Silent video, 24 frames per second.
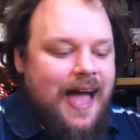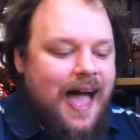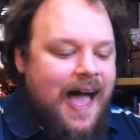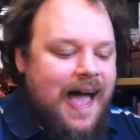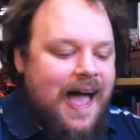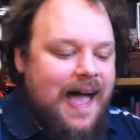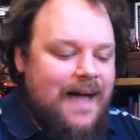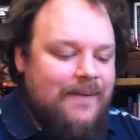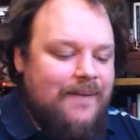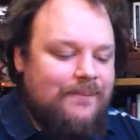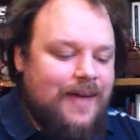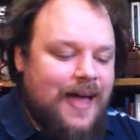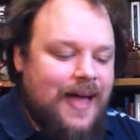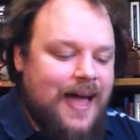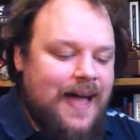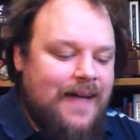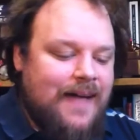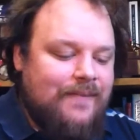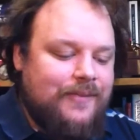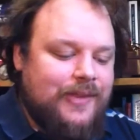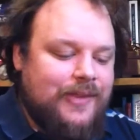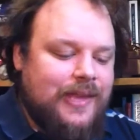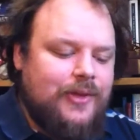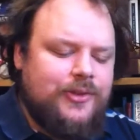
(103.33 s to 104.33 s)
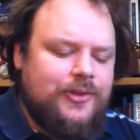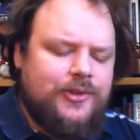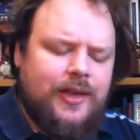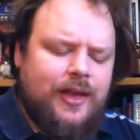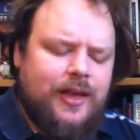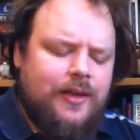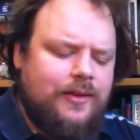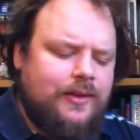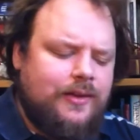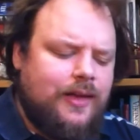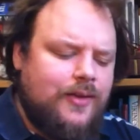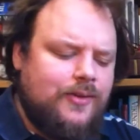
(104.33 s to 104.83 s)
And he also
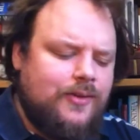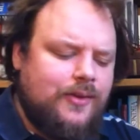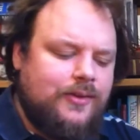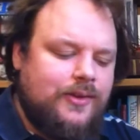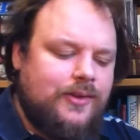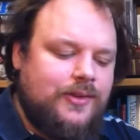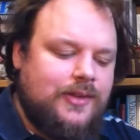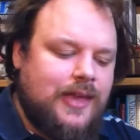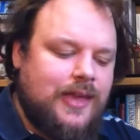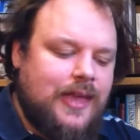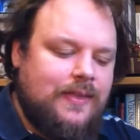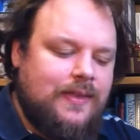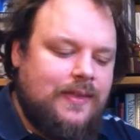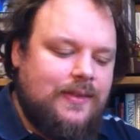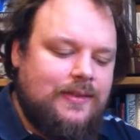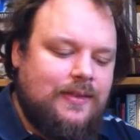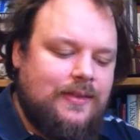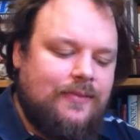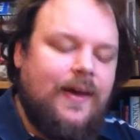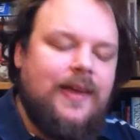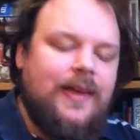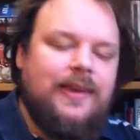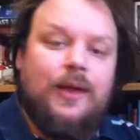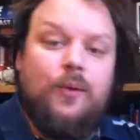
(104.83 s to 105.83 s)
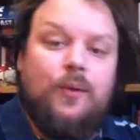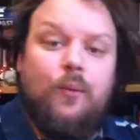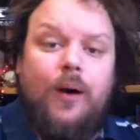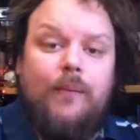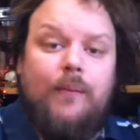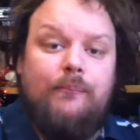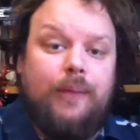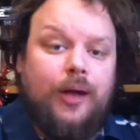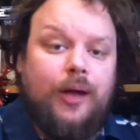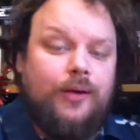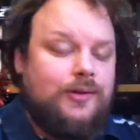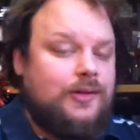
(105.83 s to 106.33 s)
goes on to say that finding
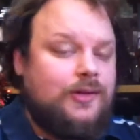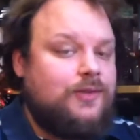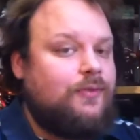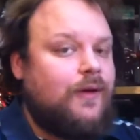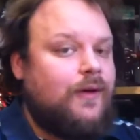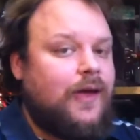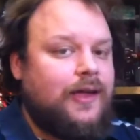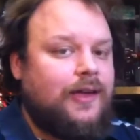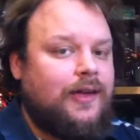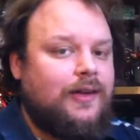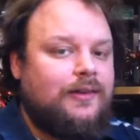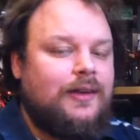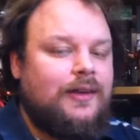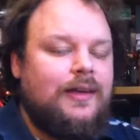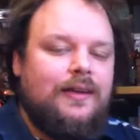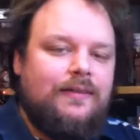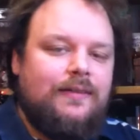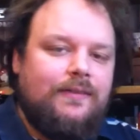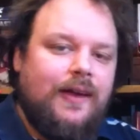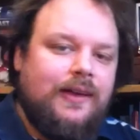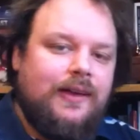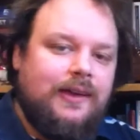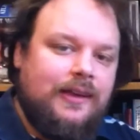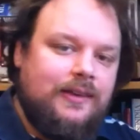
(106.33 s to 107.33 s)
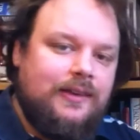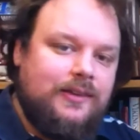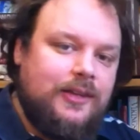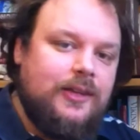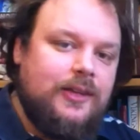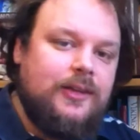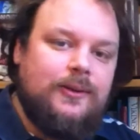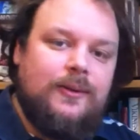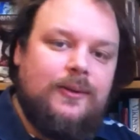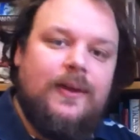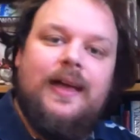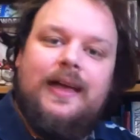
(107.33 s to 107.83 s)
one boat is very good, finding
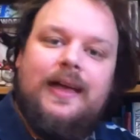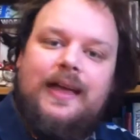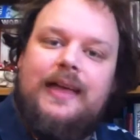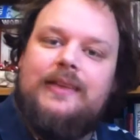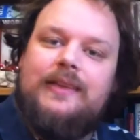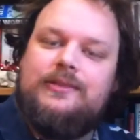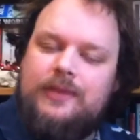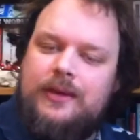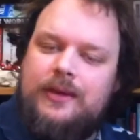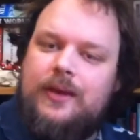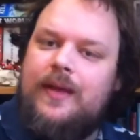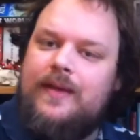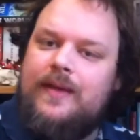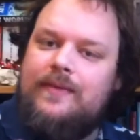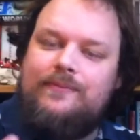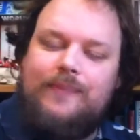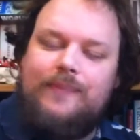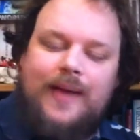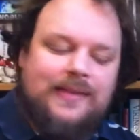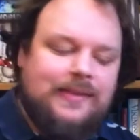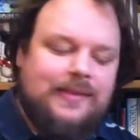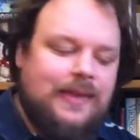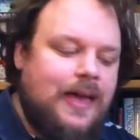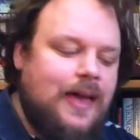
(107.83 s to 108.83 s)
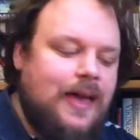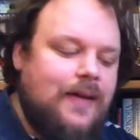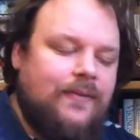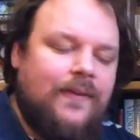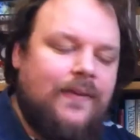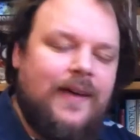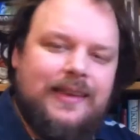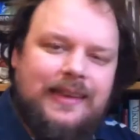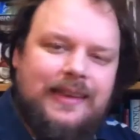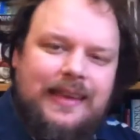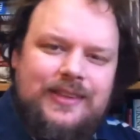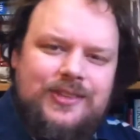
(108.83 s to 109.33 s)
two is, you know, even better.
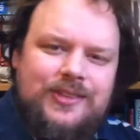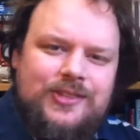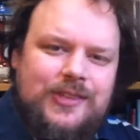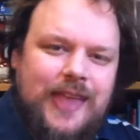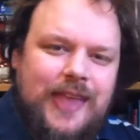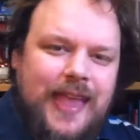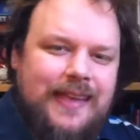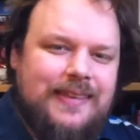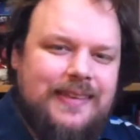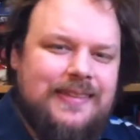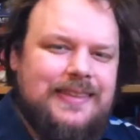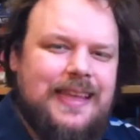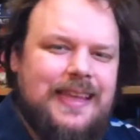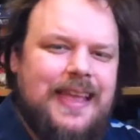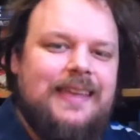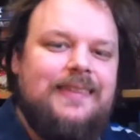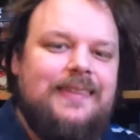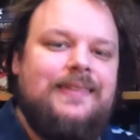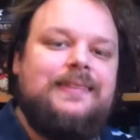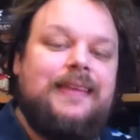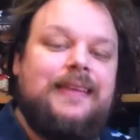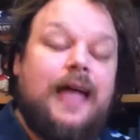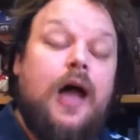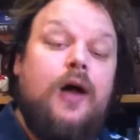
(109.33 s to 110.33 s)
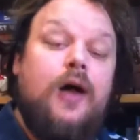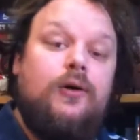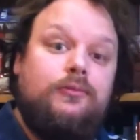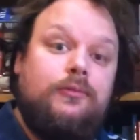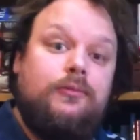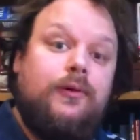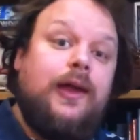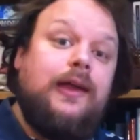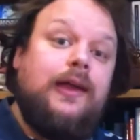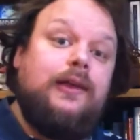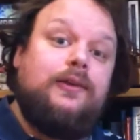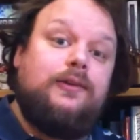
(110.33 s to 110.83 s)
Finding six is
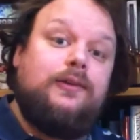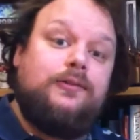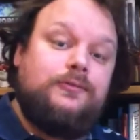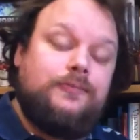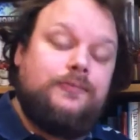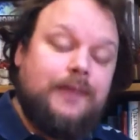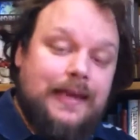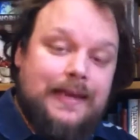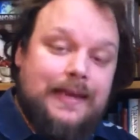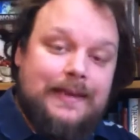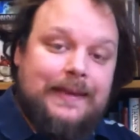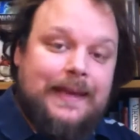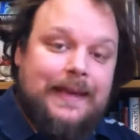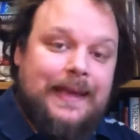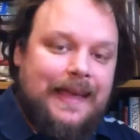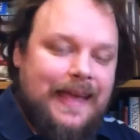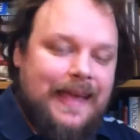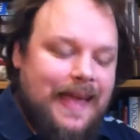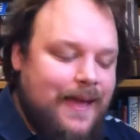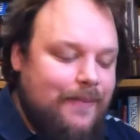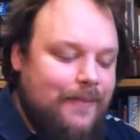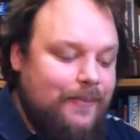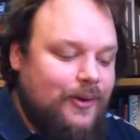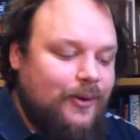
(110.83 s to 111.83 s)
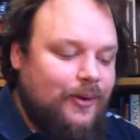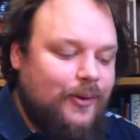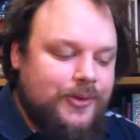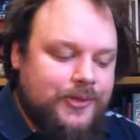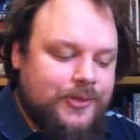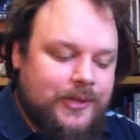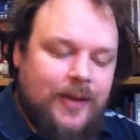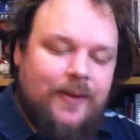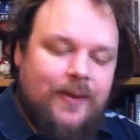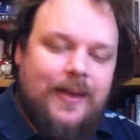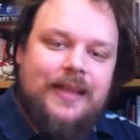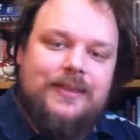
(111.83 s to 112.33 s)
downright greedy, but
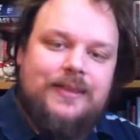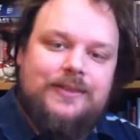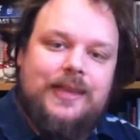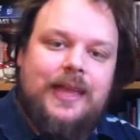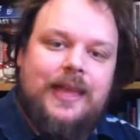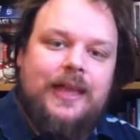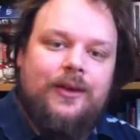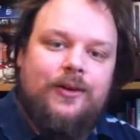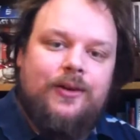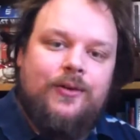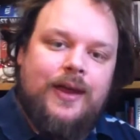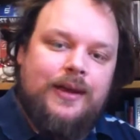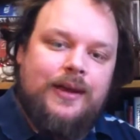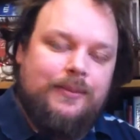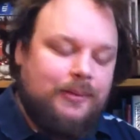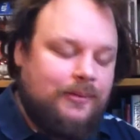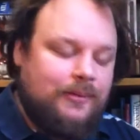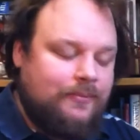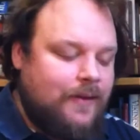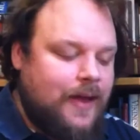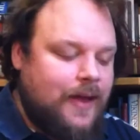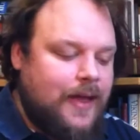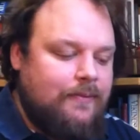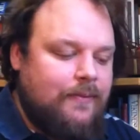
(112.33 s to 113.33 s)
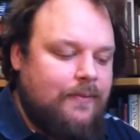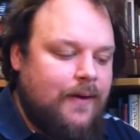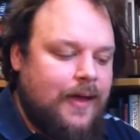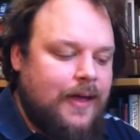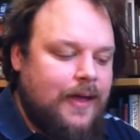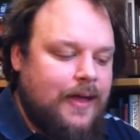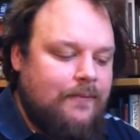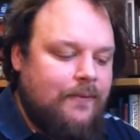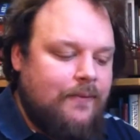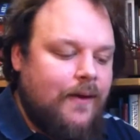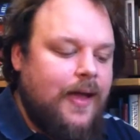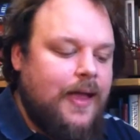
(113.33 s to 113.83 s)
also it's incredible. Very,
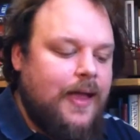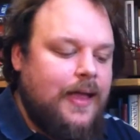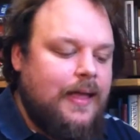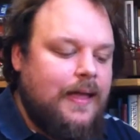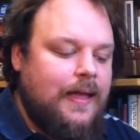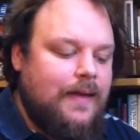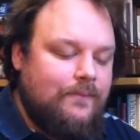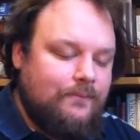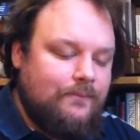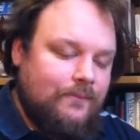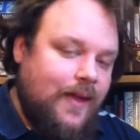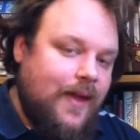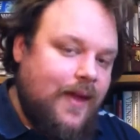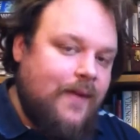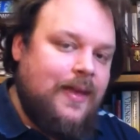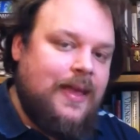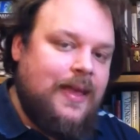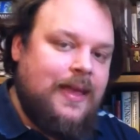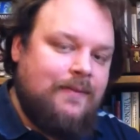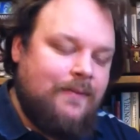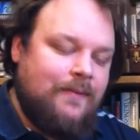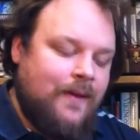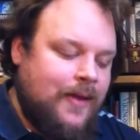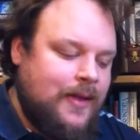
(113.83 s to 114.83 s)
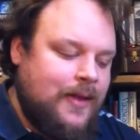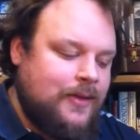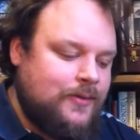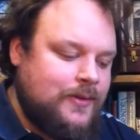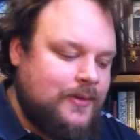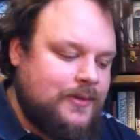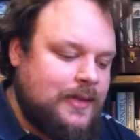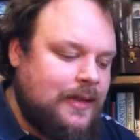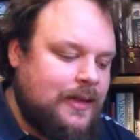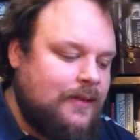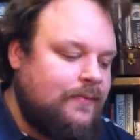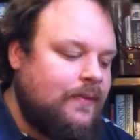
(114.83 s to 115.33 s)
very, a very, very, very
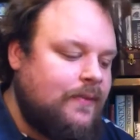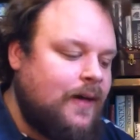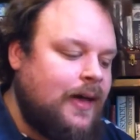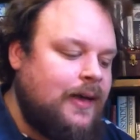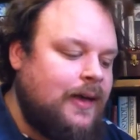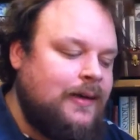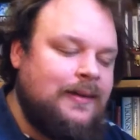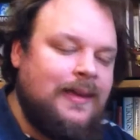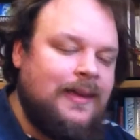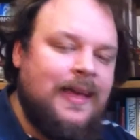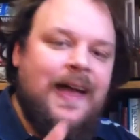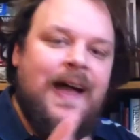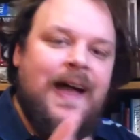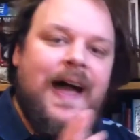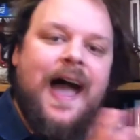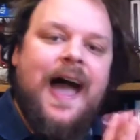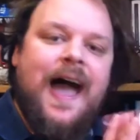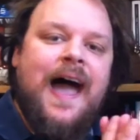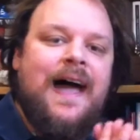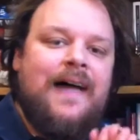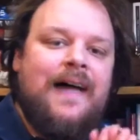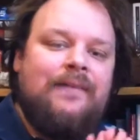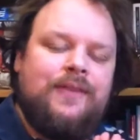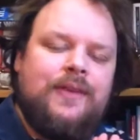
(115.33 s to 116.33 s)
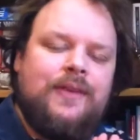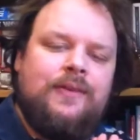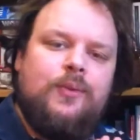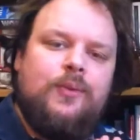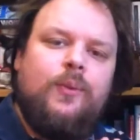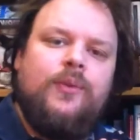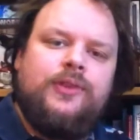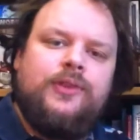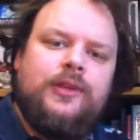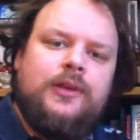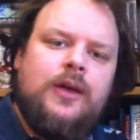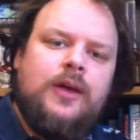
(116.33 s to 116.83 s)
interesting find. And if you
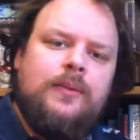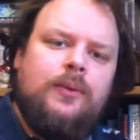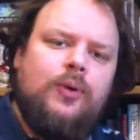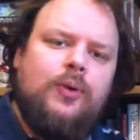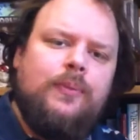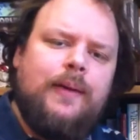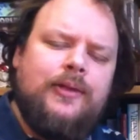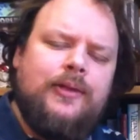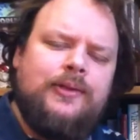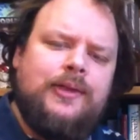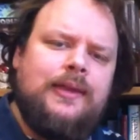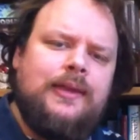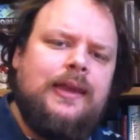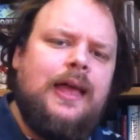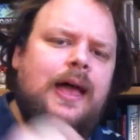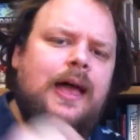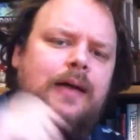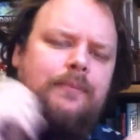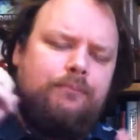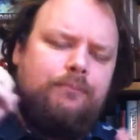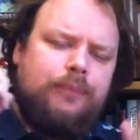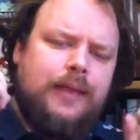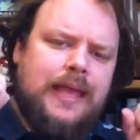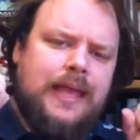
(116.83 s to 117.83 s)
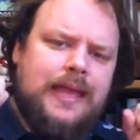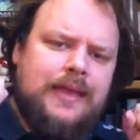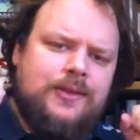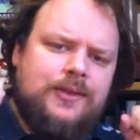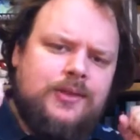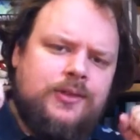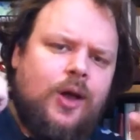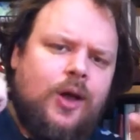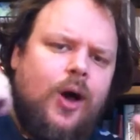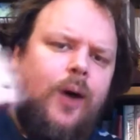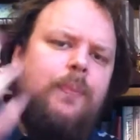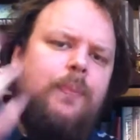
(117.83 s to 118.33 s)
want to know more about it, please
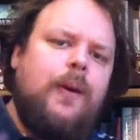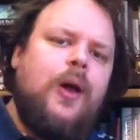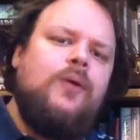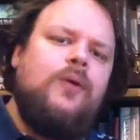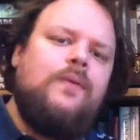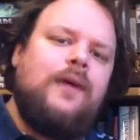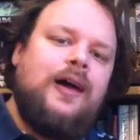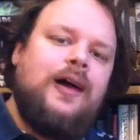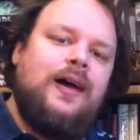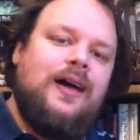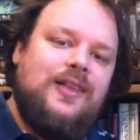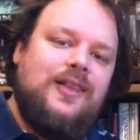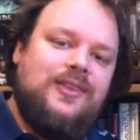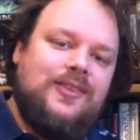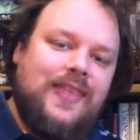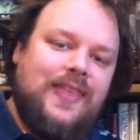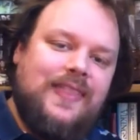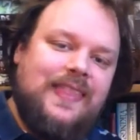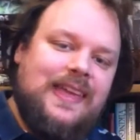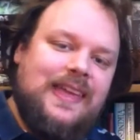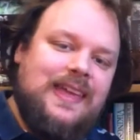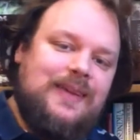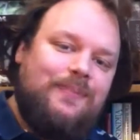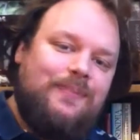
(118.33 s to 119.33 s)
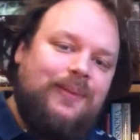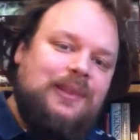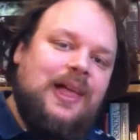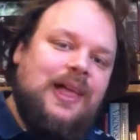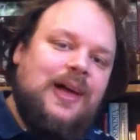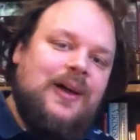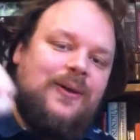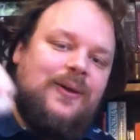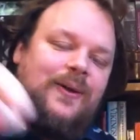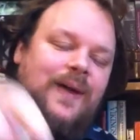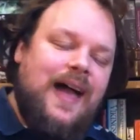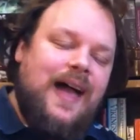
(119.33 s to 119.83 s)
just hop over to the link
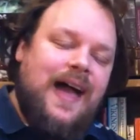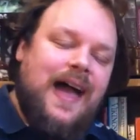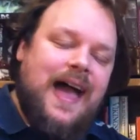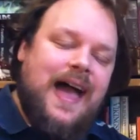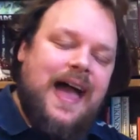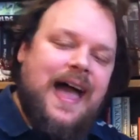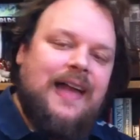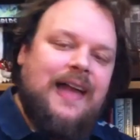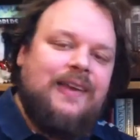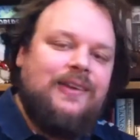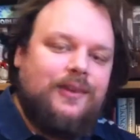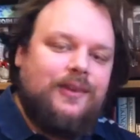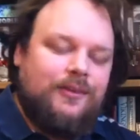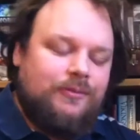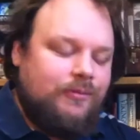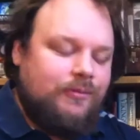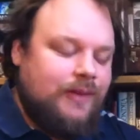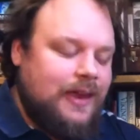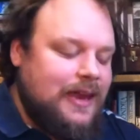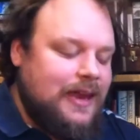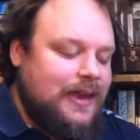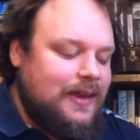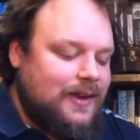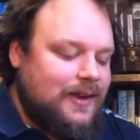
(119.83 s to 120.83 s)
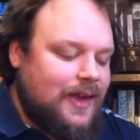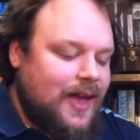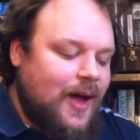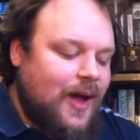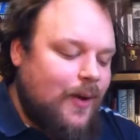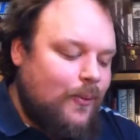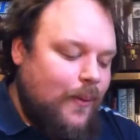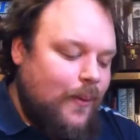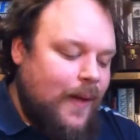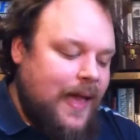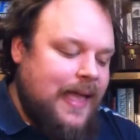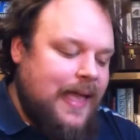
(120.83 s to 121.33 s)
below and read
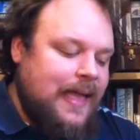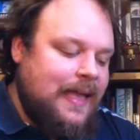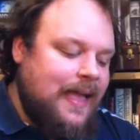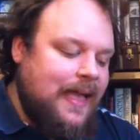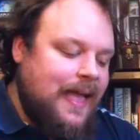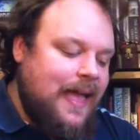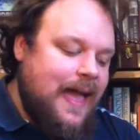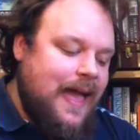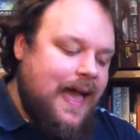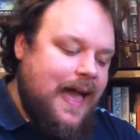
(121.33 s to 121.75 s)
away.